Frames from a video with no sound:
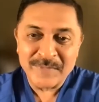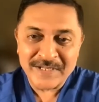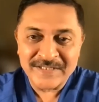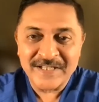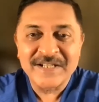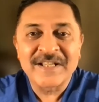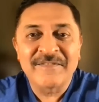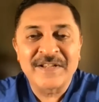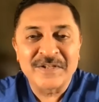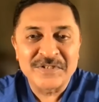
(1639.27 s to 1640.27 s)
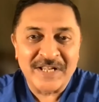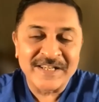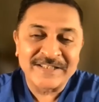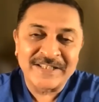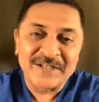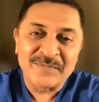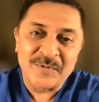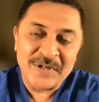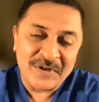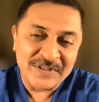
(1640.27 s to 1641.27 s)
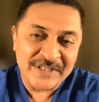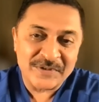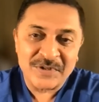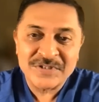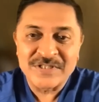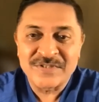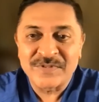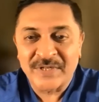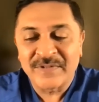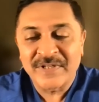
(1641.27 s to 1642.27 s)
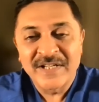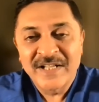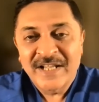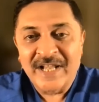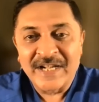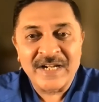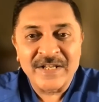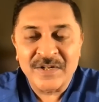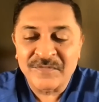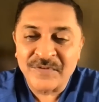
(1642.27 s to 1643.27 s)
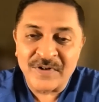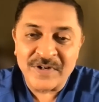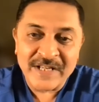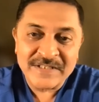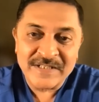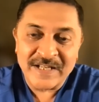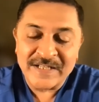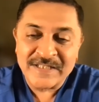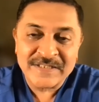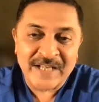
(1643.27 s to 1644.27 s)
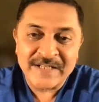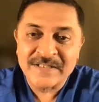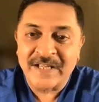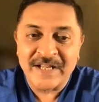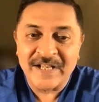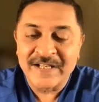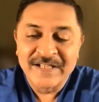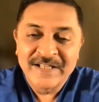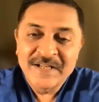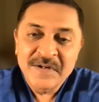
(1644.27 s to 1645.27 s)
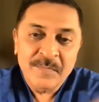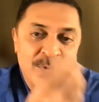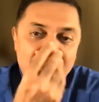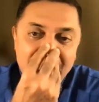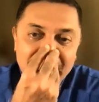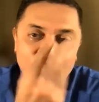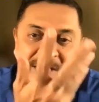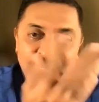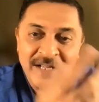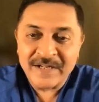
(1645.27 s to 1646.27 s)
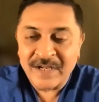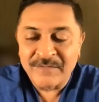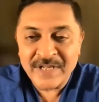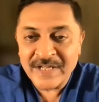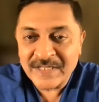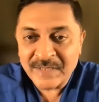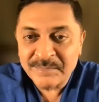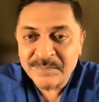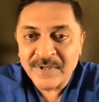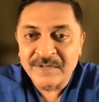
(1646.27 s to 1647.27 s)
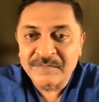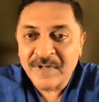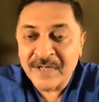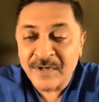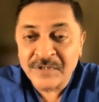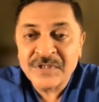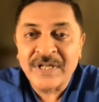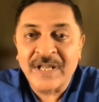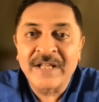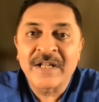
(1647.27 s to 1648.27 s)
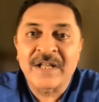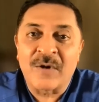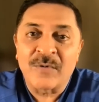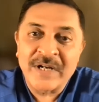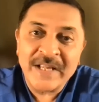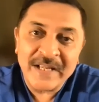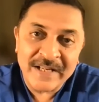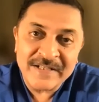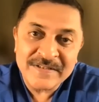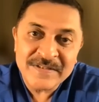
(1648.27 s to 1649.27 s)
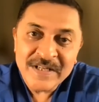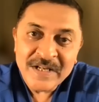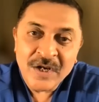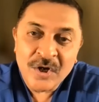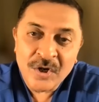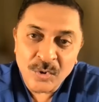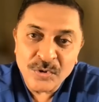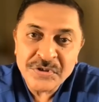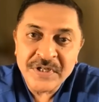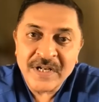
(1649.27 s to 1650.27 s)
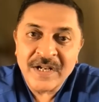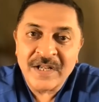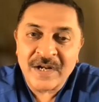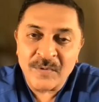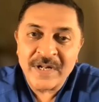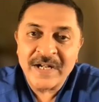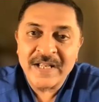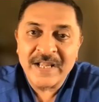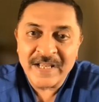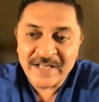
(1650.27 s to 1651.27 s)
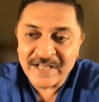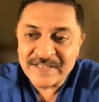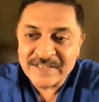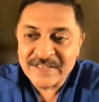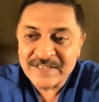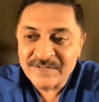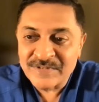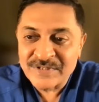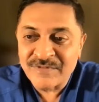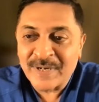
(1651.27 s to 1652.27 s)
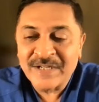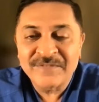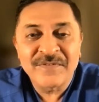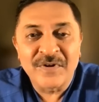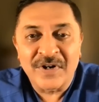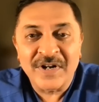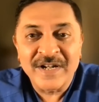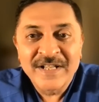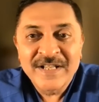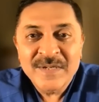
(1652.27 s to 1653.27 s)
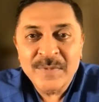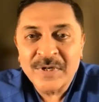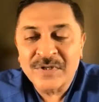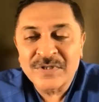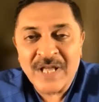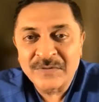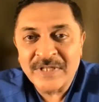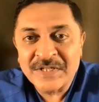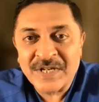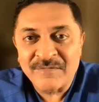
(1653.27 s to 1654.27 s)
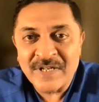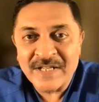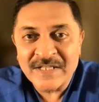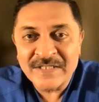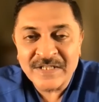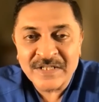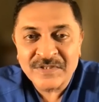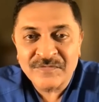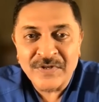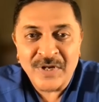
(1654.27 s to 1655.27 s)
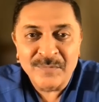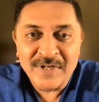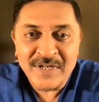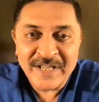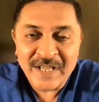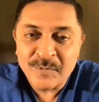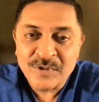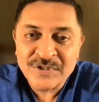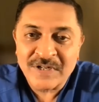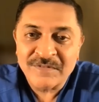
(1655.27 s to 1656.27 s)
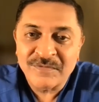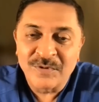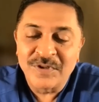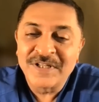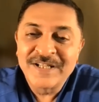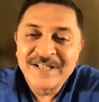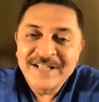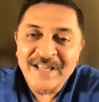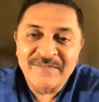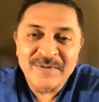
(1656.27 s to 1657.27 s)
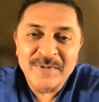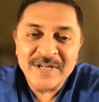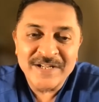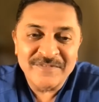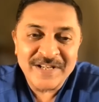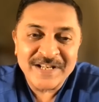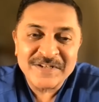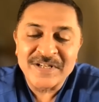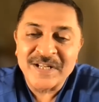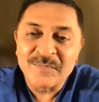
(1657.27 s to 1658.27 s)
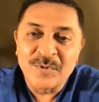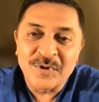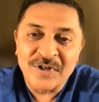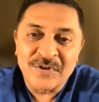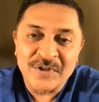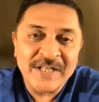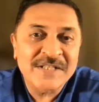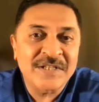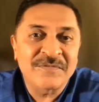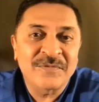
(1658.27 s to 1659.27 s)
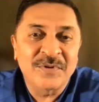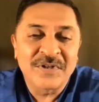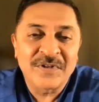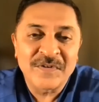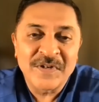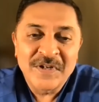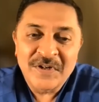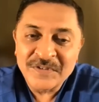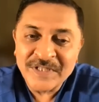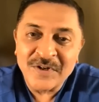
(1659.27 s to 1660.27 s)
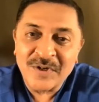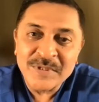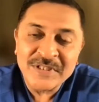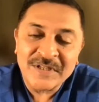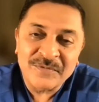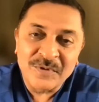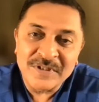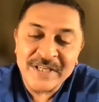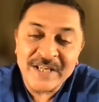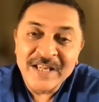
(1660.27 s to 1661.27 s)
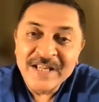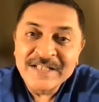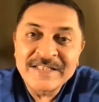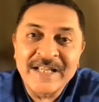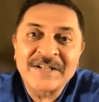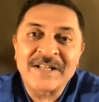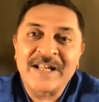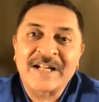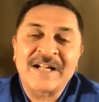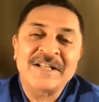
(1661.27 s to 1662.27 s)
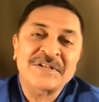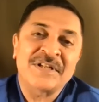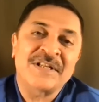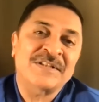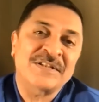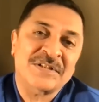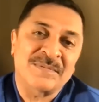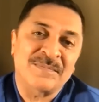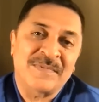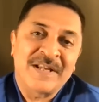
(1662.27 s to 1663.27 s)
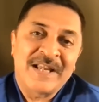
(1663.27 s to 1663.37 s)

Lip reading: better than giving a Jal Niti, removing all the toxins, whichever, and clear off your nasal and the sinus area, protecting and covering it up, and not staying in crowded areas, closed crowded areas, which we might have forgotten, because now that traveling has increased phenomenally, airports are full, everybody in a vacationing mood, all hotels are full, all hotel lobbies are full. The central air conditioning system